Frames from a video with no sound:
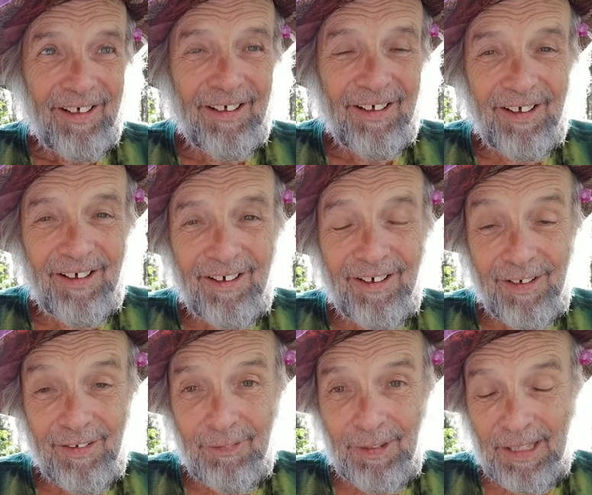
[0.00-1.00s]
uh,
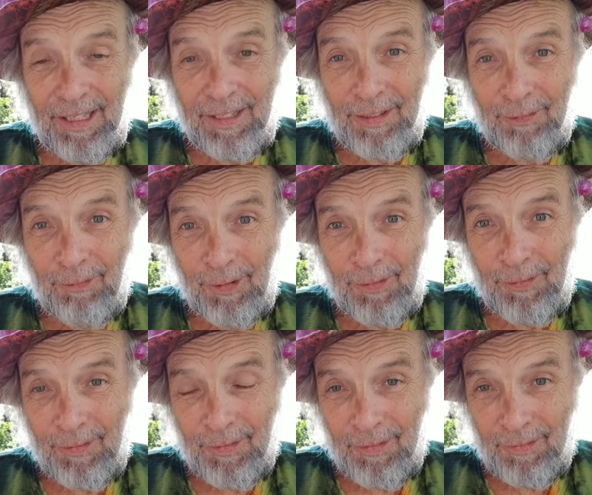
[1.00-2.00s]
unrelenting
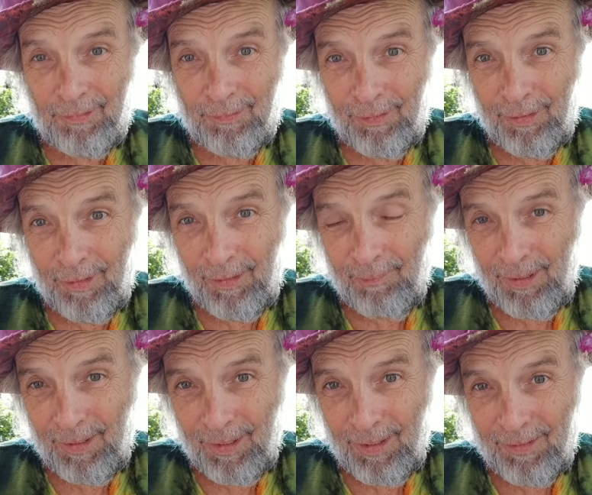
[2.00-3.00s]
wilderness uh,
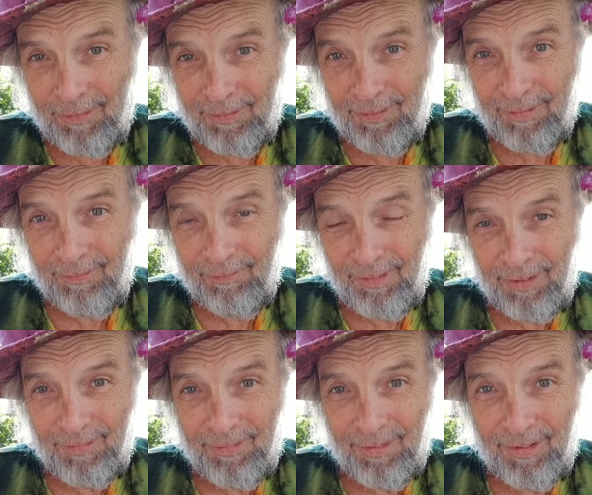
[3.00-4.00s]
beyond
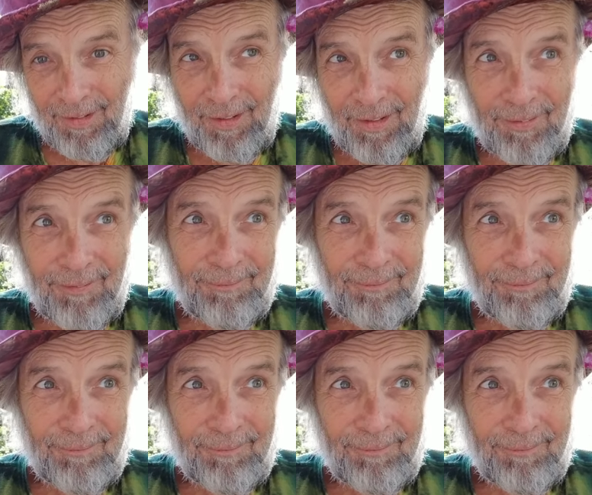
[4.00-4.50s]
Vientiane.